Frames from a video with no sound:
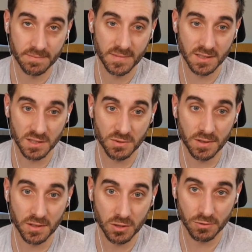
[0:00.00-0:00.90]
Because this would
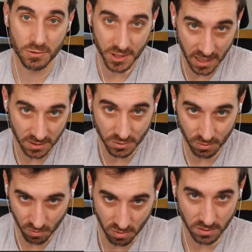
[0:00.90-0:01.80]
include challenge
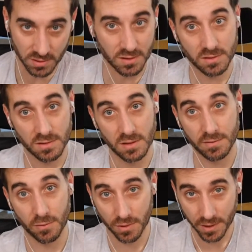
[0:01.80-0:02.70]
rewards
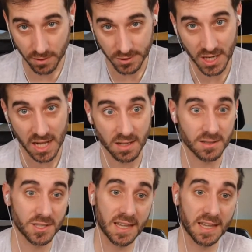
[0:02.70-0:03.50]
for another challenge.